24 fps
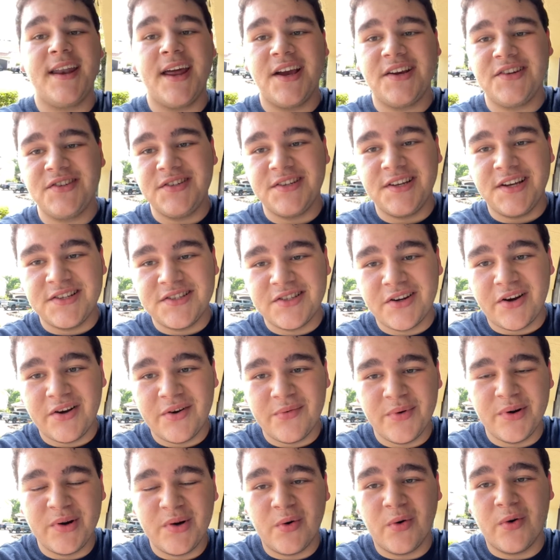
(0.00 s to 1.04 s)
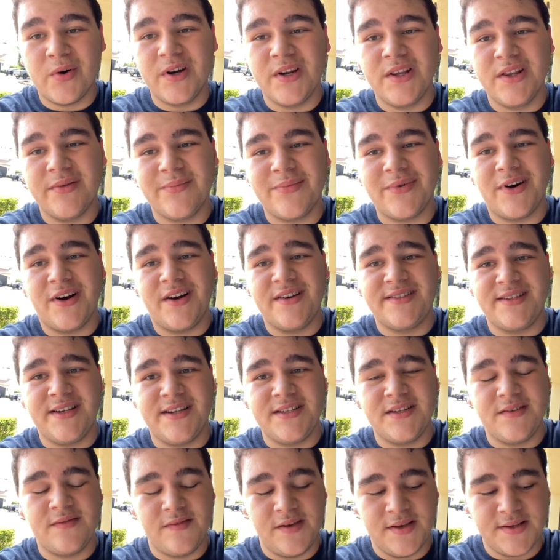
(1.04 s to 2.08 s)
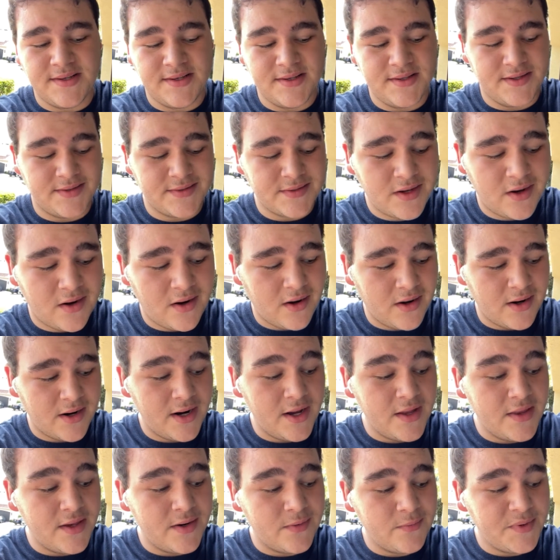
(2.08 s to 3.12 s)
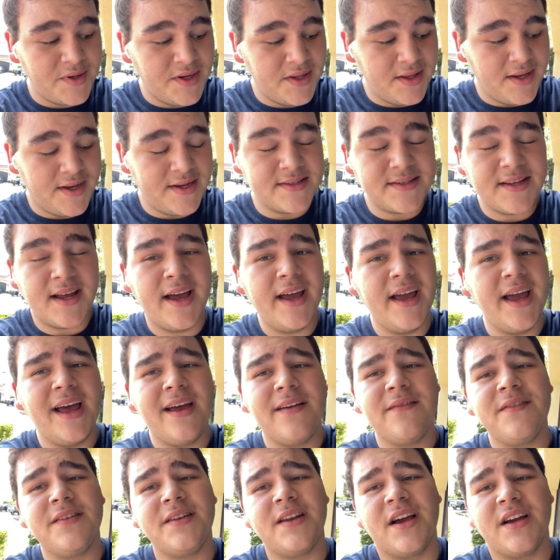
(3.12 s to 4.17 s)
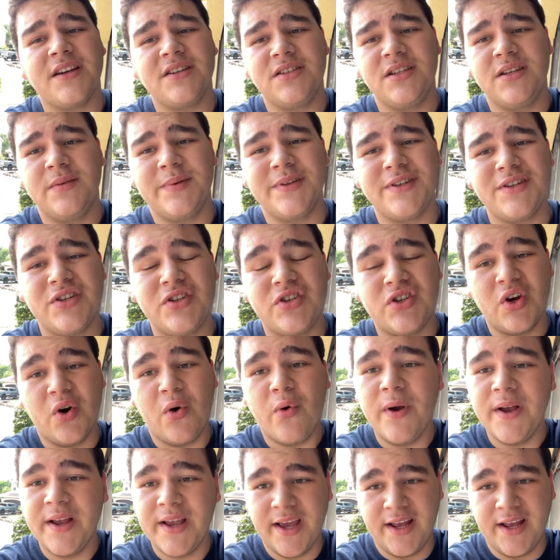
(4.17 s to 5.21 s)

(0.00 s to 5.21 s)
actually I started recording the process of fixing this car and then realized I haven't actually been showing